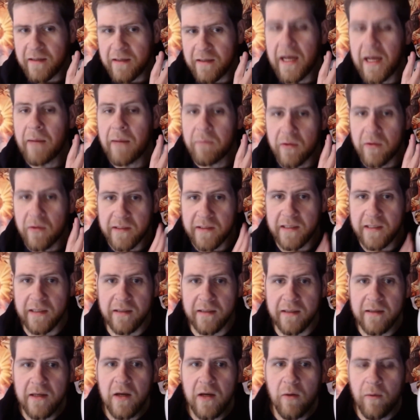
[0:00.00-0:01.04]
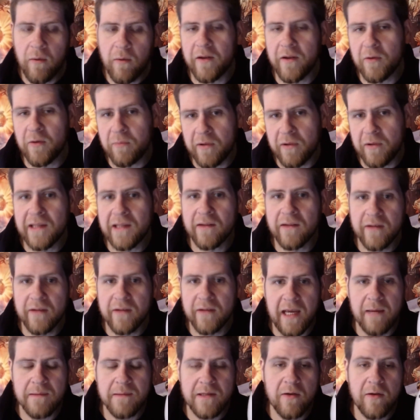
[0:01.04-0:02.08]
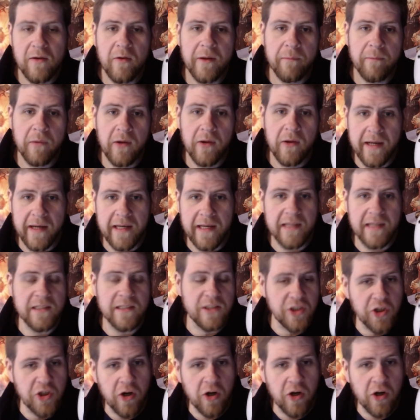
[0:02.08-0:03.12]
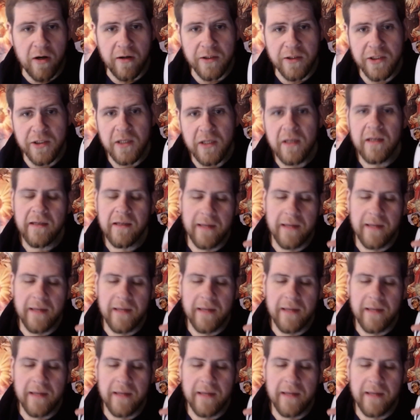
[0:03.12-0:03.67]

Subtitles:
not plugged in while they're playing their games, and only plug it in to charge,